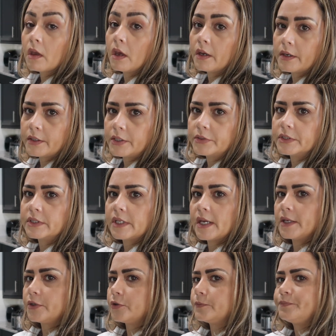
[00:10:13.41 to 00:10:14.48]
Qué rico
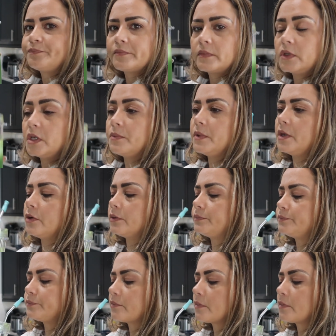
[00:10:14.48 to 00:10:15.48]
está esto. Divino.